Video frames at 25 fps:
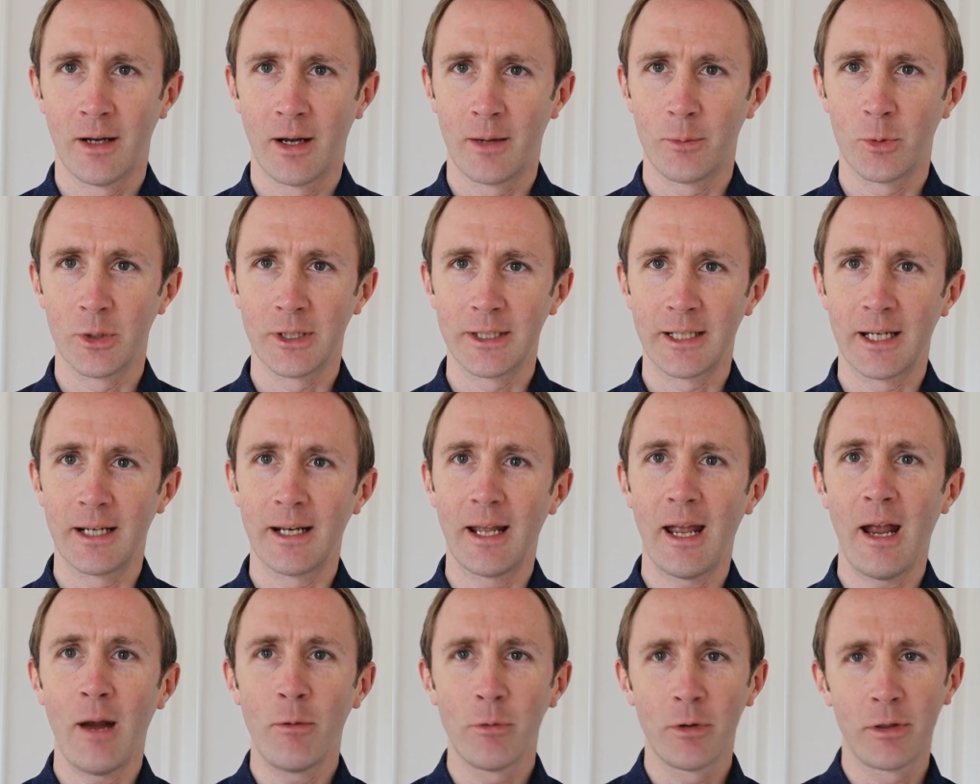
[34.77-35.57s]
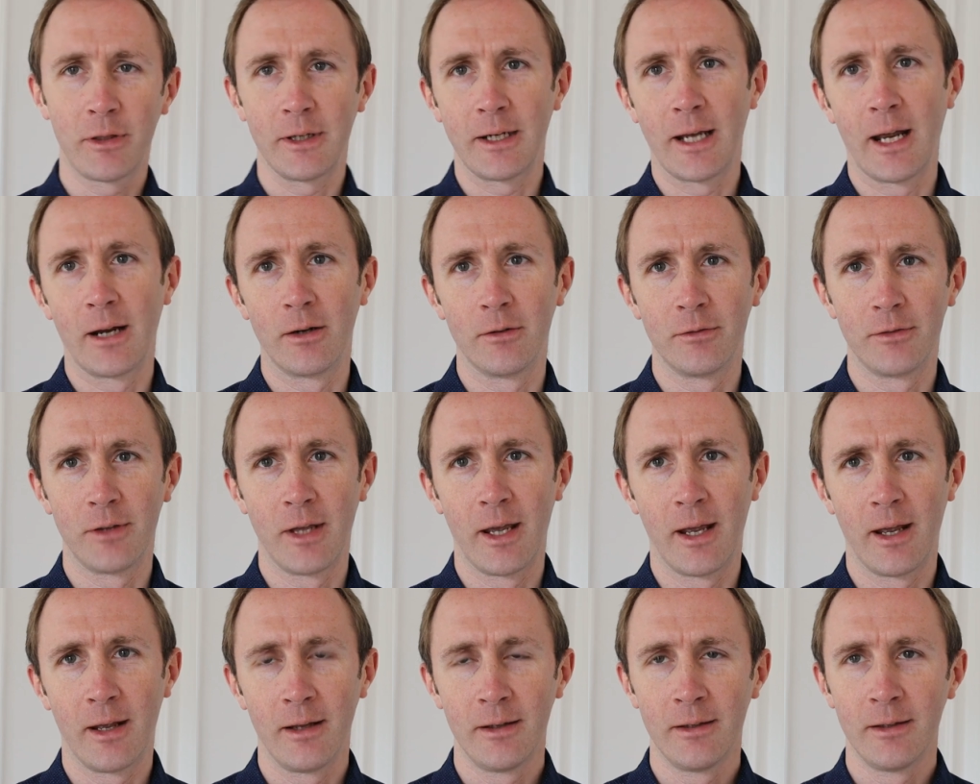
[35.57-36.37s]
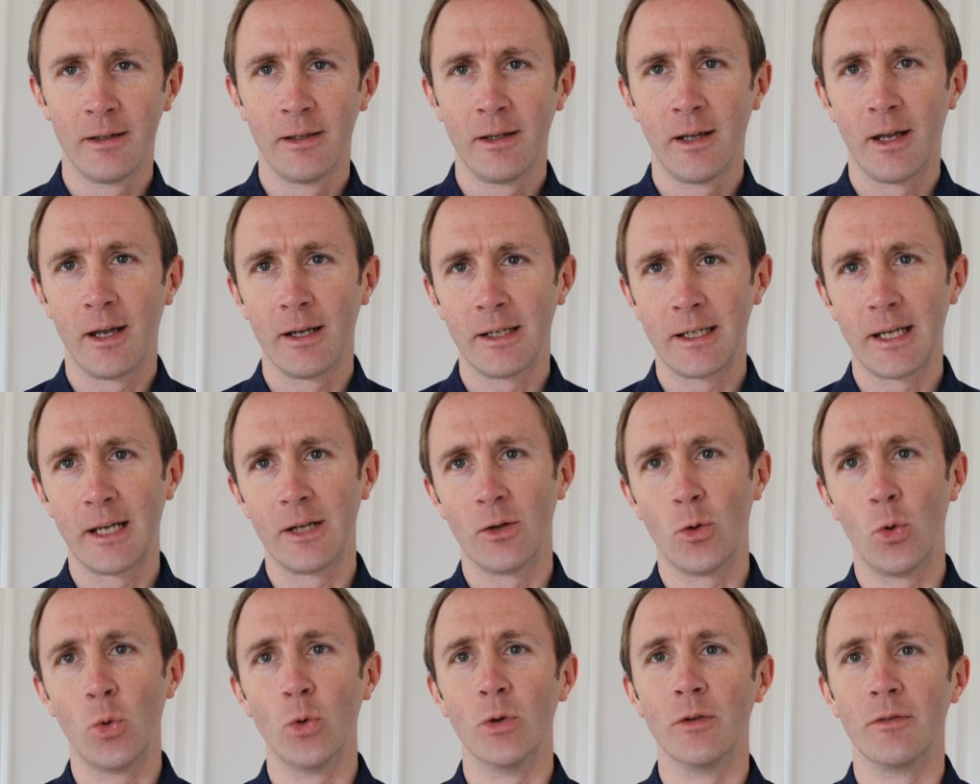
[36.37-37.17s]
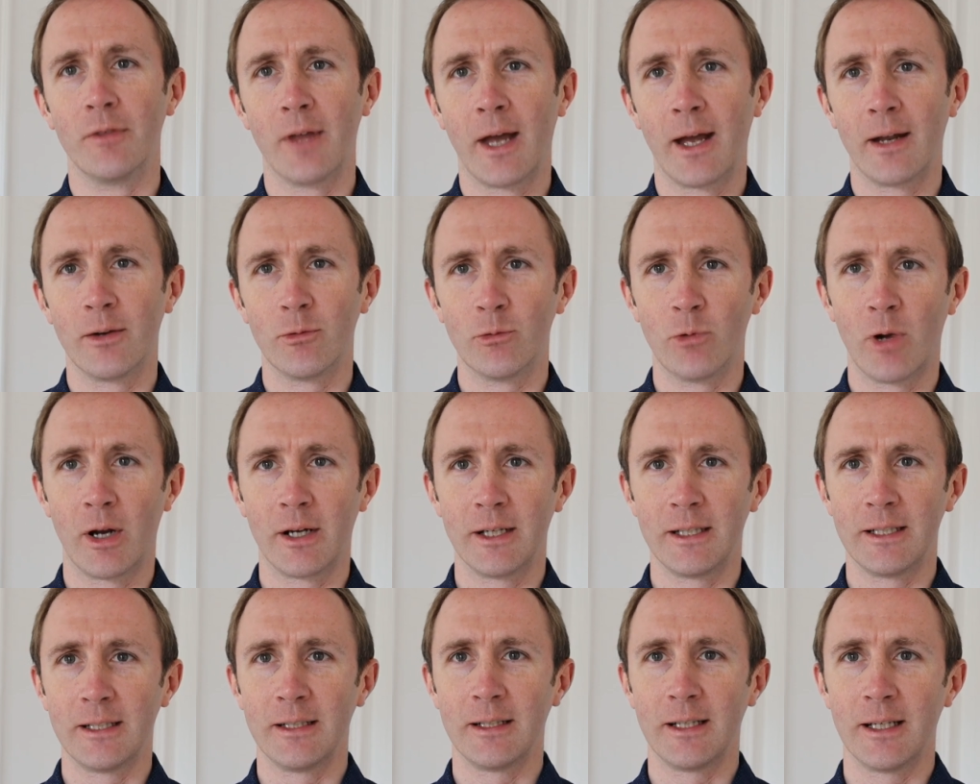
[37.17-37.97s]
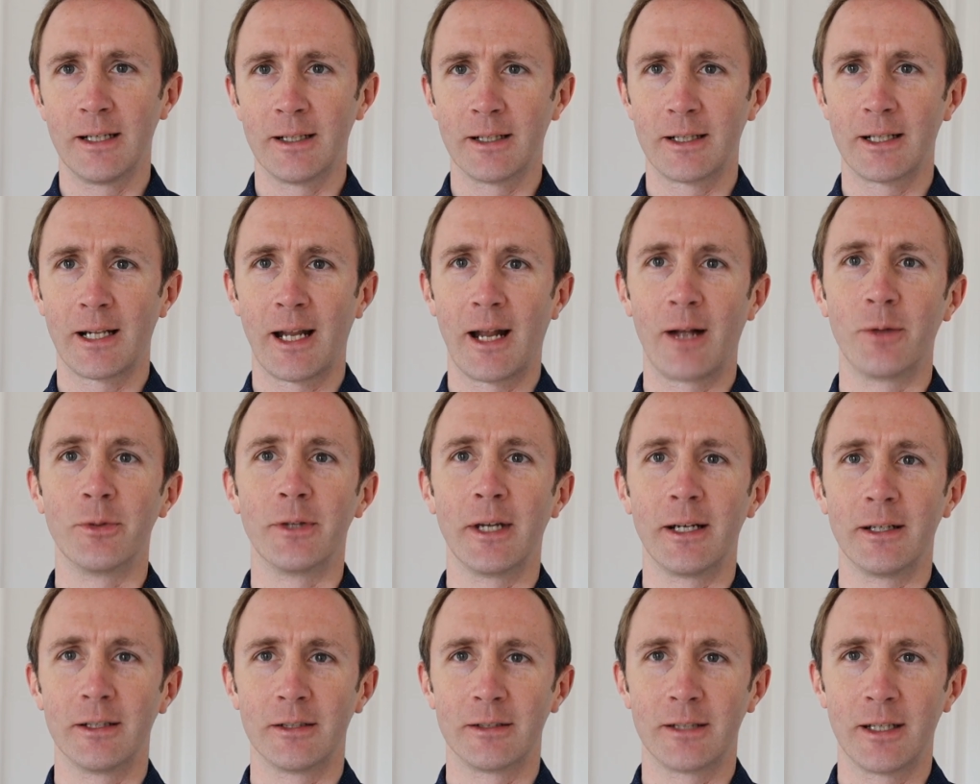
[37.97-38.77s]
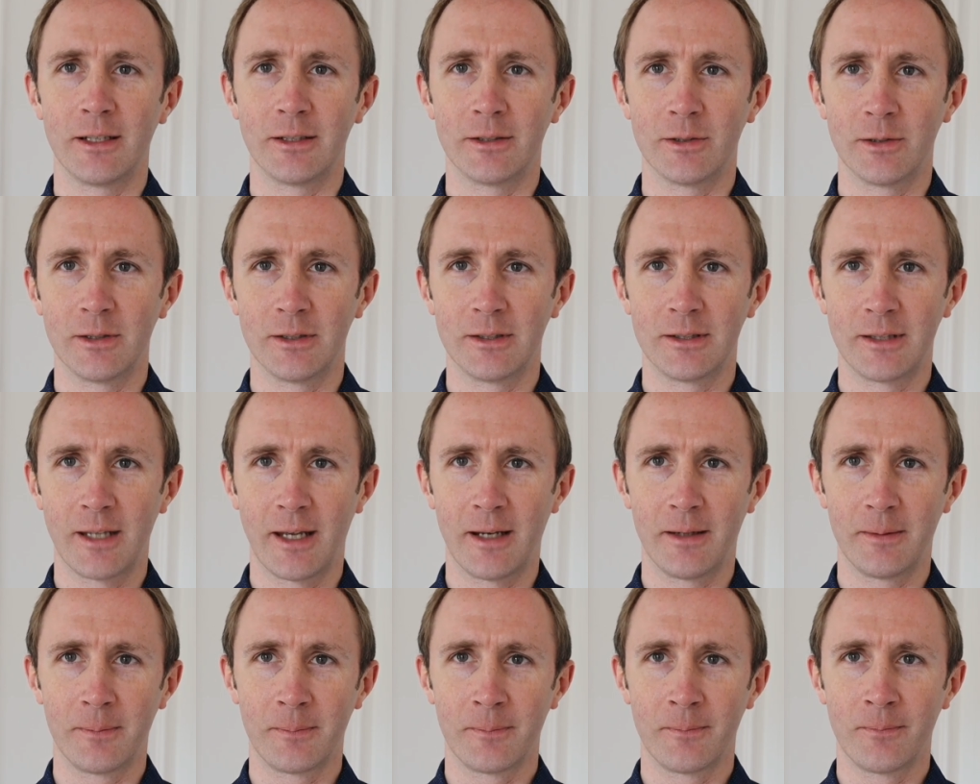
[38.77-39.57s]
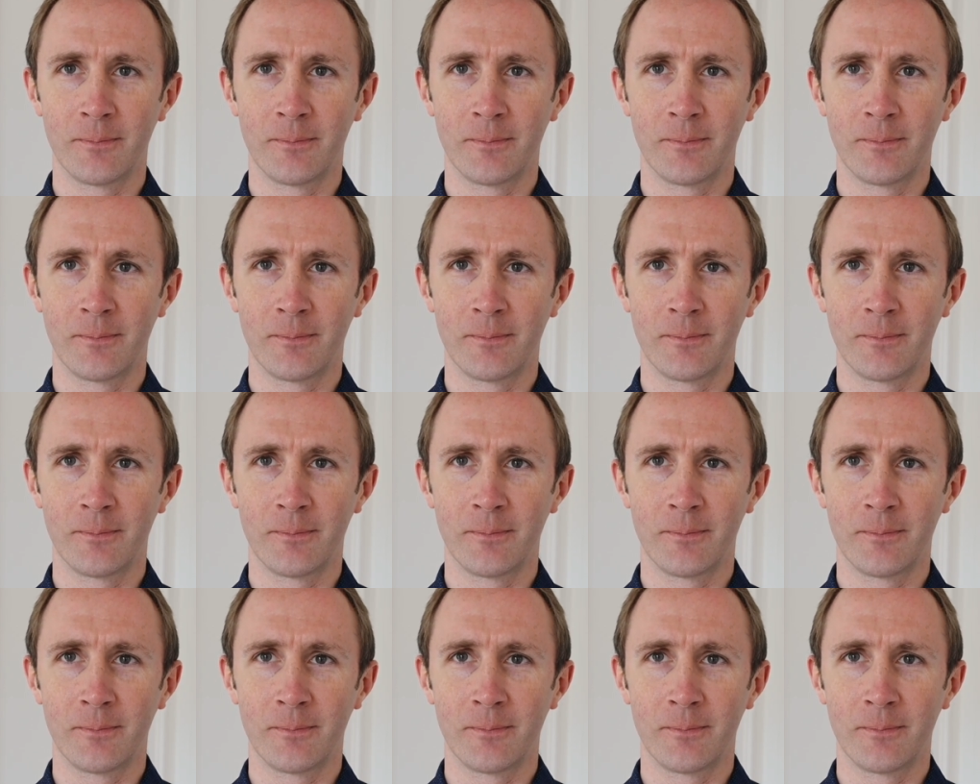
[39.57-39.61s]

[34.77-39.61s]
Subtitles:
I want to get everything out of there and get all of that running in a cloud data center instead.